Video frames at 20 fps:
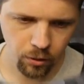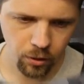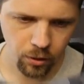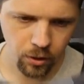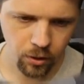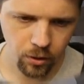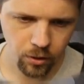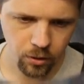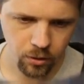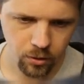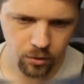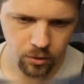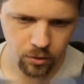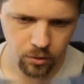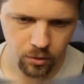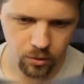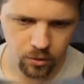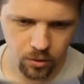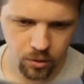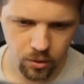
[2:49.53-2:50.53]

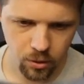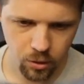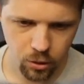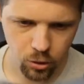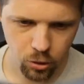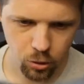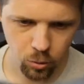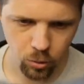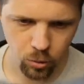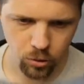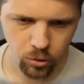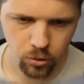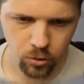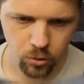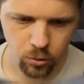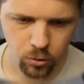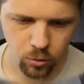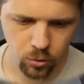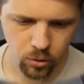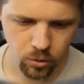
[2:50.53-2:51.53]
is this short
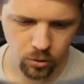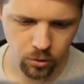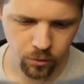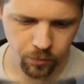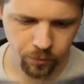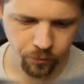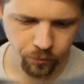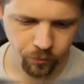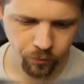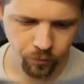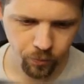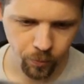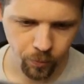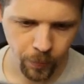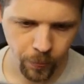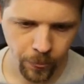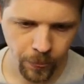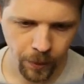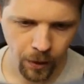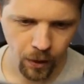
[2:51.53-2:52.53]
stool,
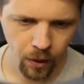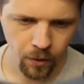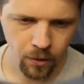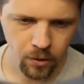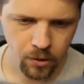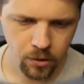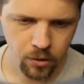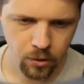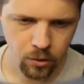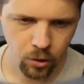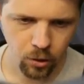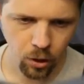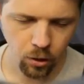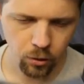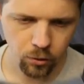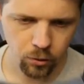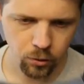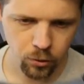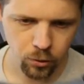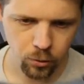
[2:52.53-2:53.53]
and this is a
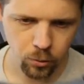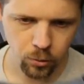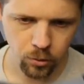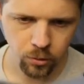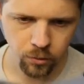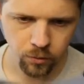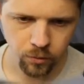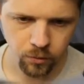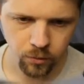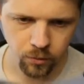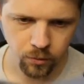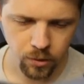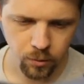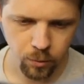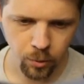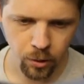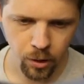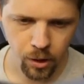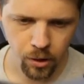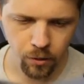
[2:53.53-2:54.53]
taller stool. This would
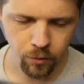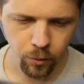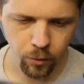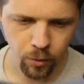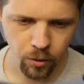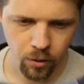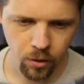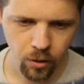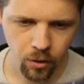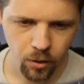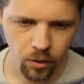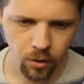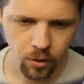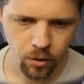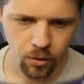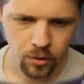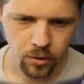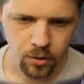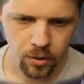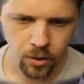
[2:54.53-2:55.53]
be like for
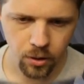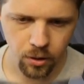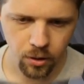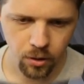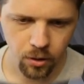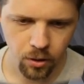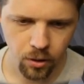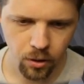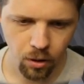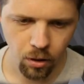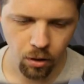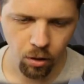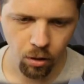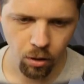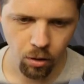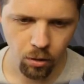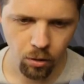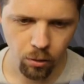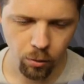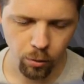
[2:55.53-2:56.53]
sitting in a
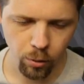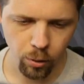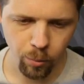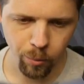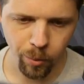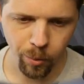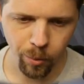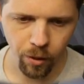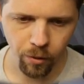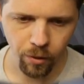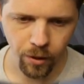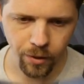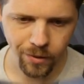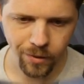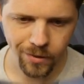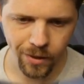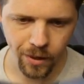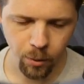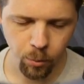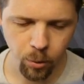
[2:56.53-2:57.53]
hall or a bar at a
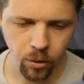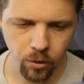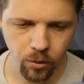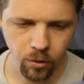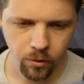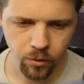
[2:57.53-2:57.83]
table.